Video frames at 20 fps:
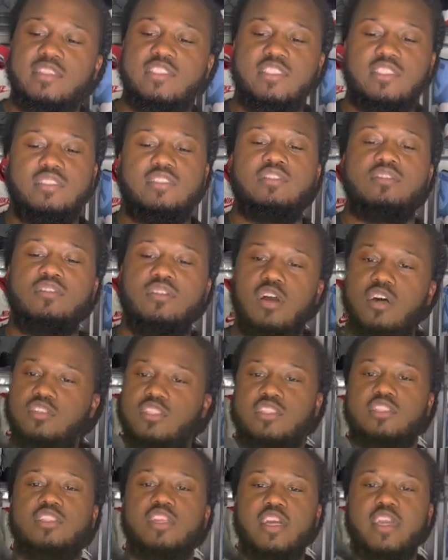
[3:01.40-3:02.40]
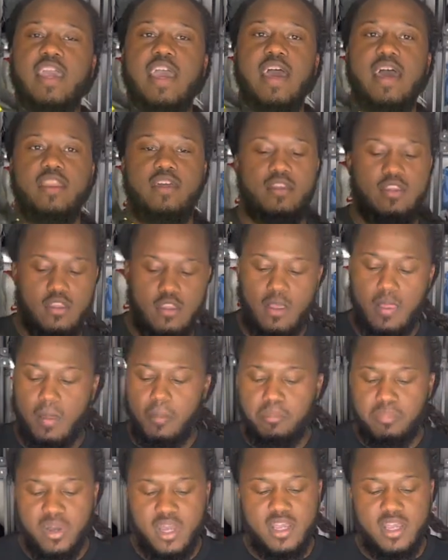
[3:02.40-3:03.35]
Just look at it.